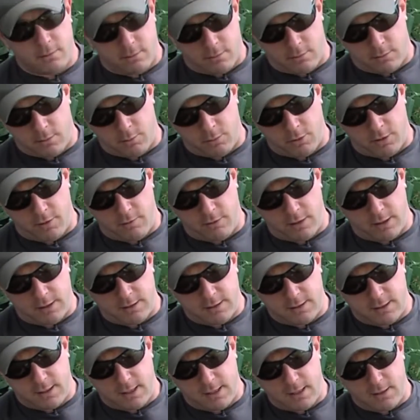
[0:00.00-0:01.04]

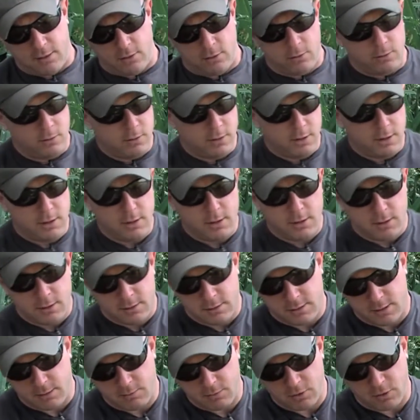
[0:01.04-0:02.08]
abbreviated handle,
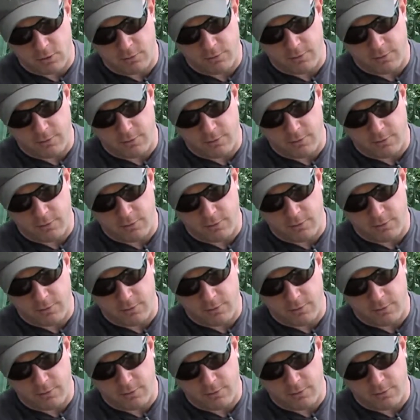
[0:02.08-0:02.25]
tipped off